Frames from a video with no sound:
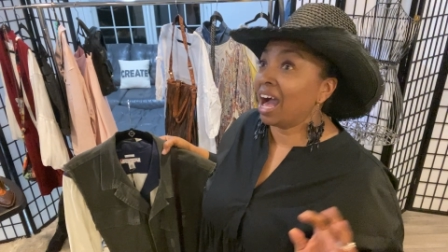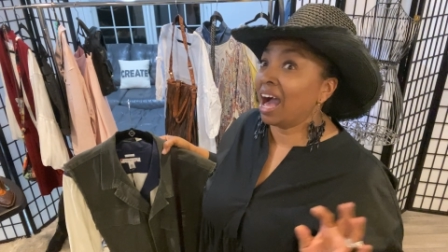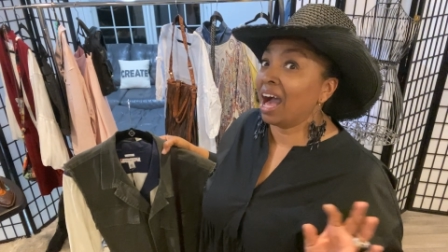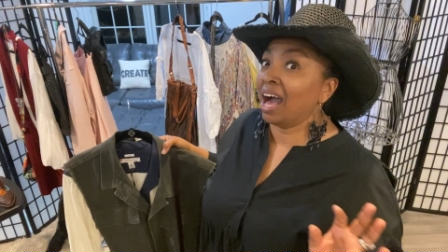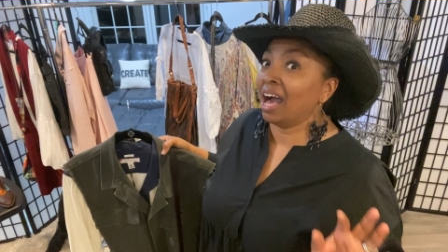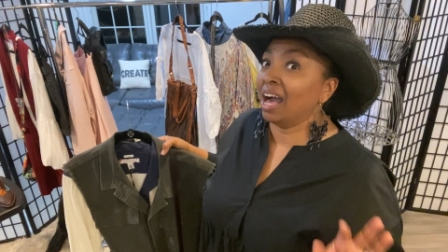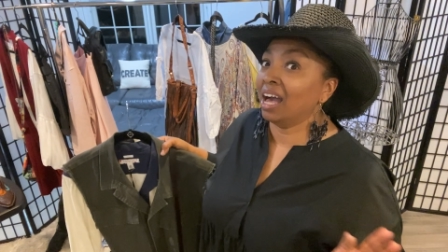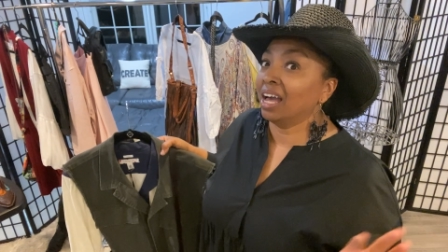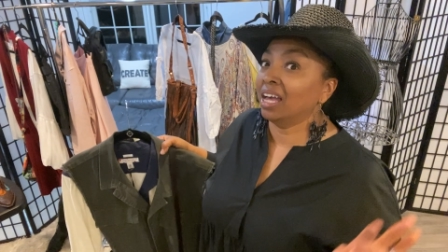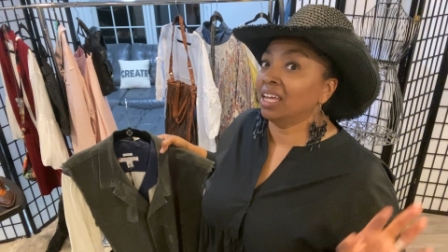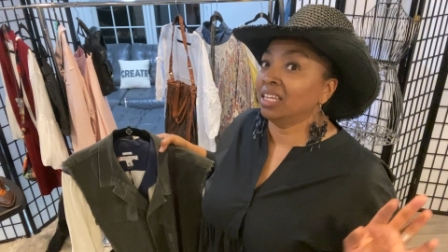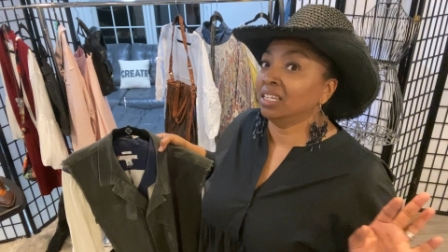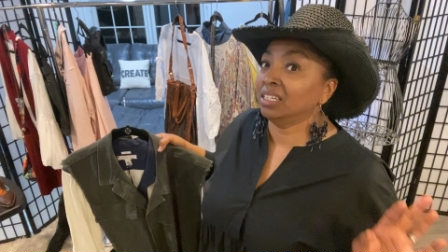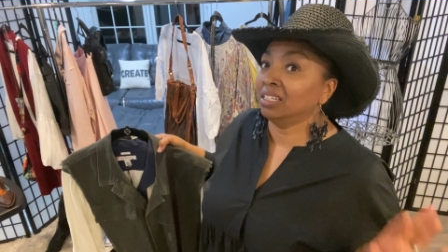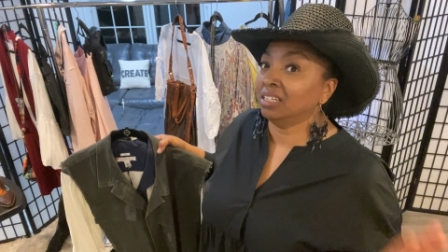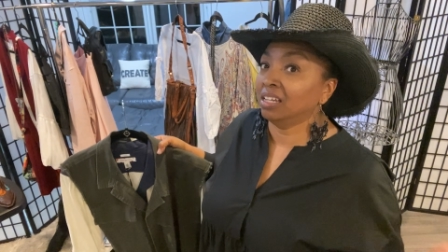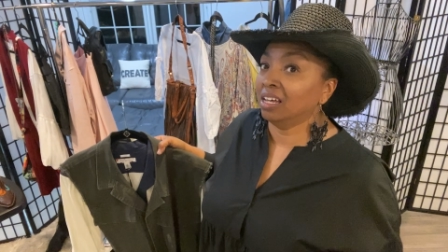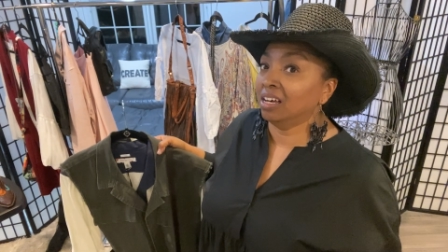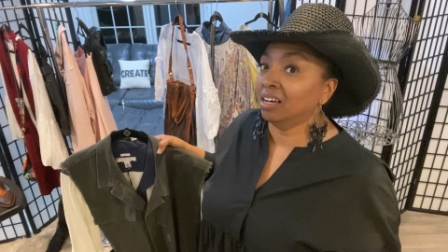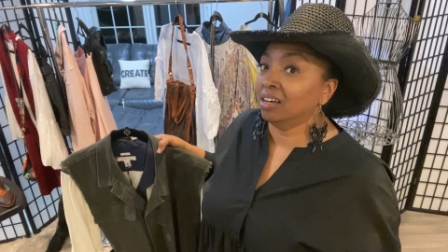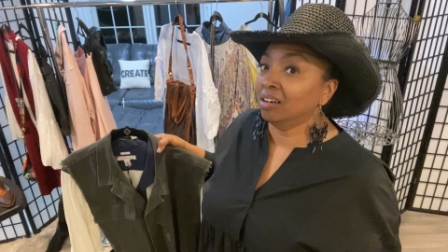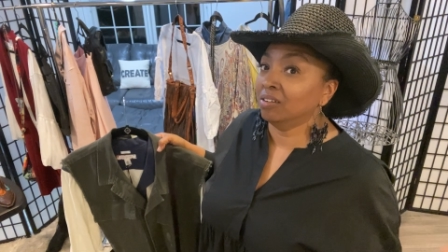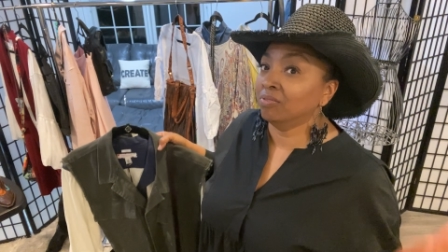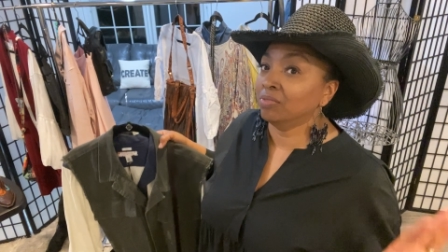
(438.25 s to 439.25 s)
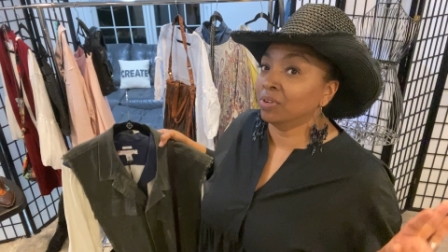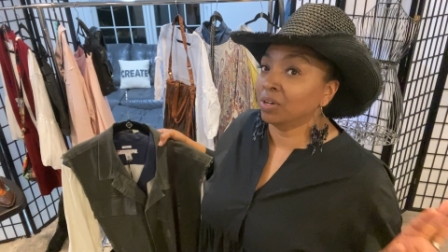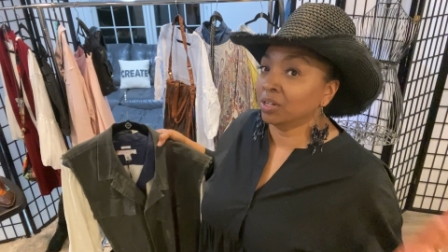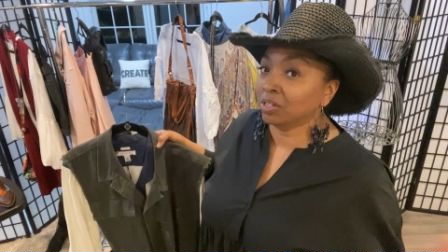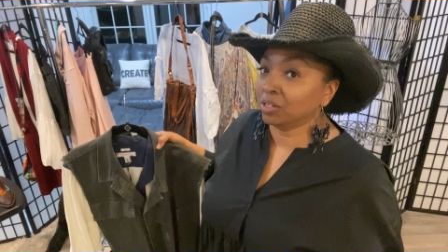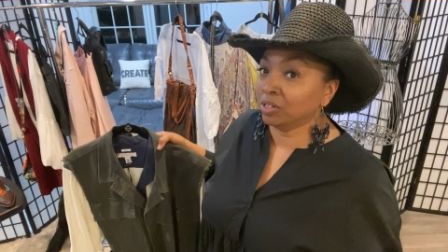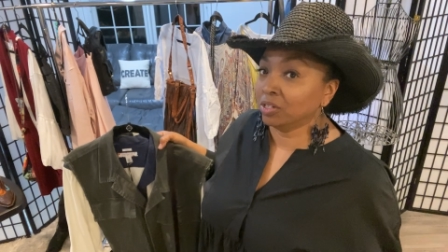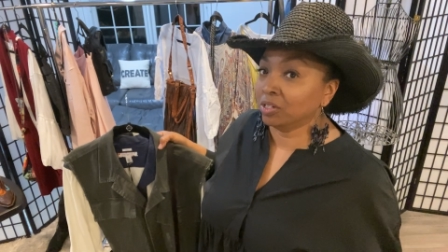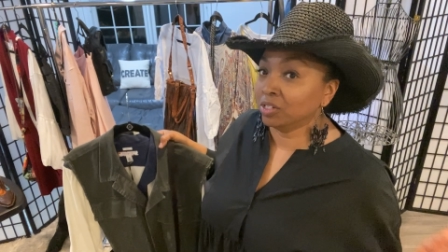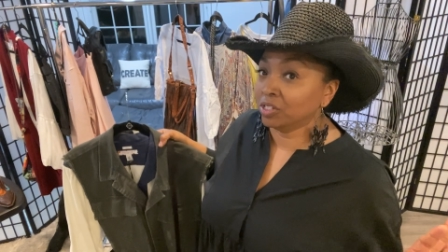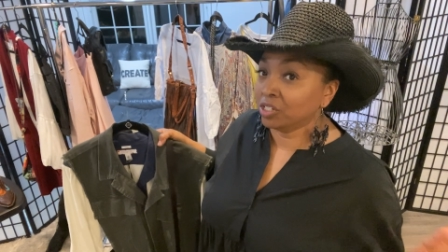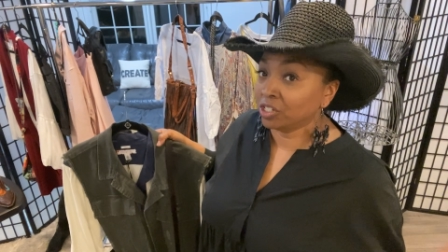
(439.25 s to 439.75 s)
I love a
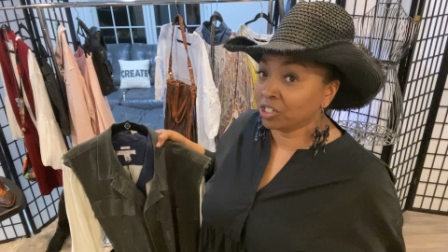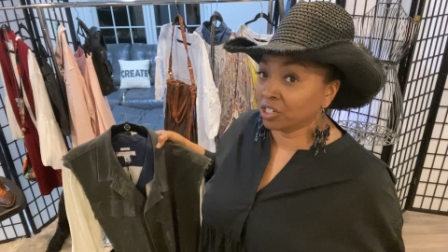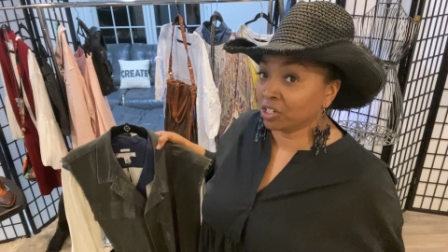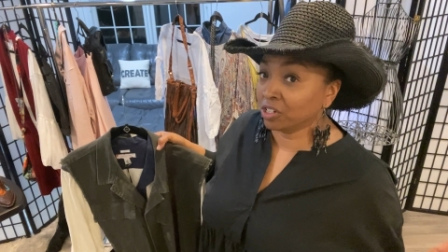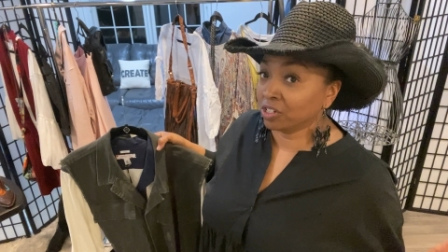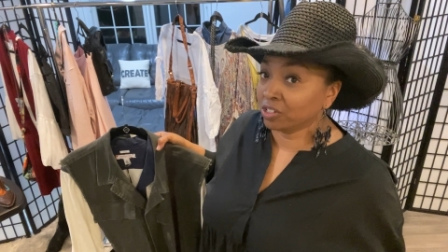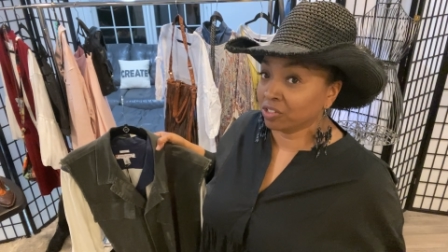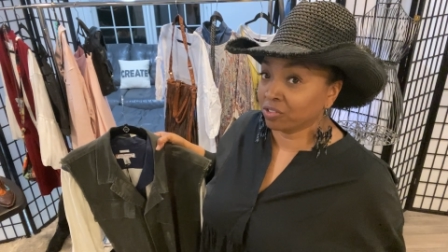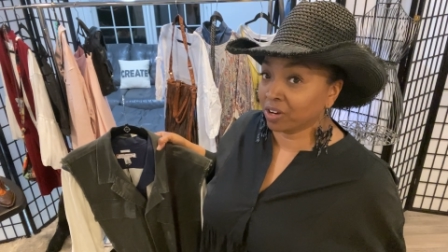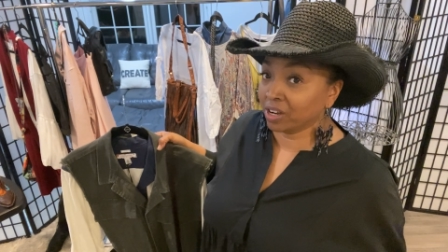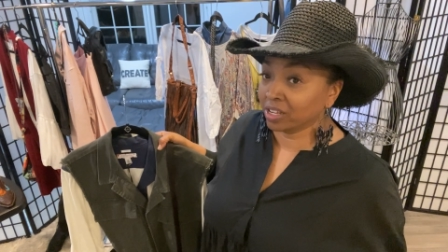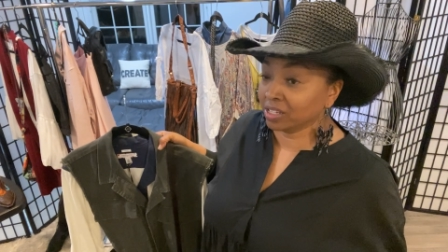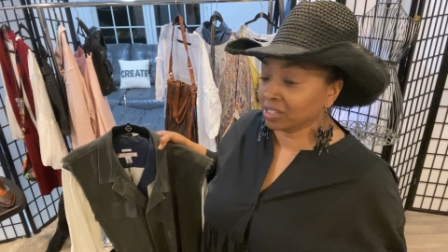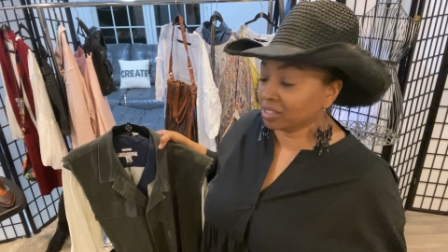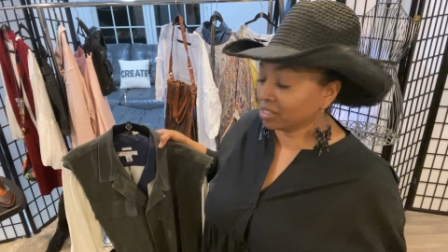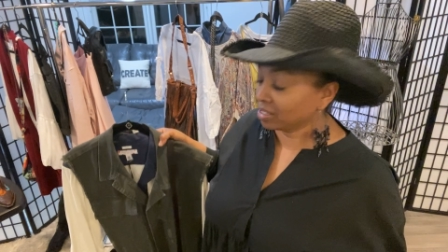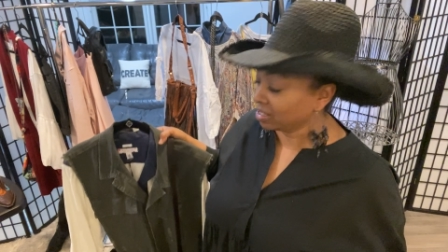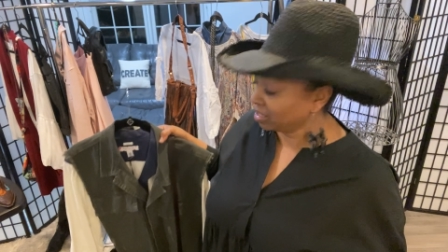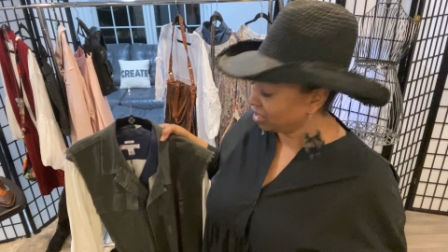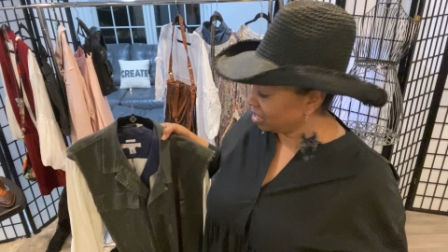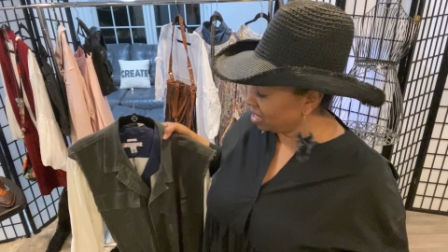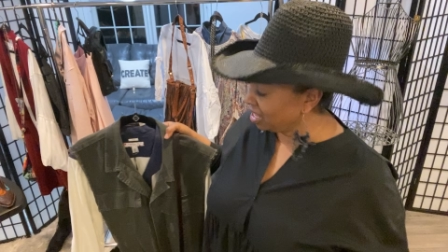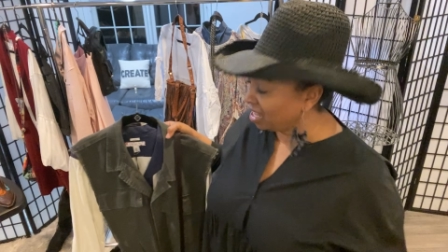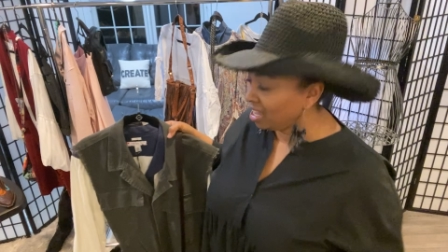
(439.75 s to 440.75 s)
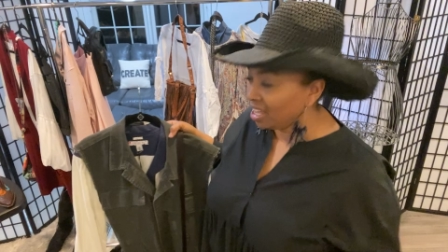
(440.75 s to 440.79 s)
good shirt dress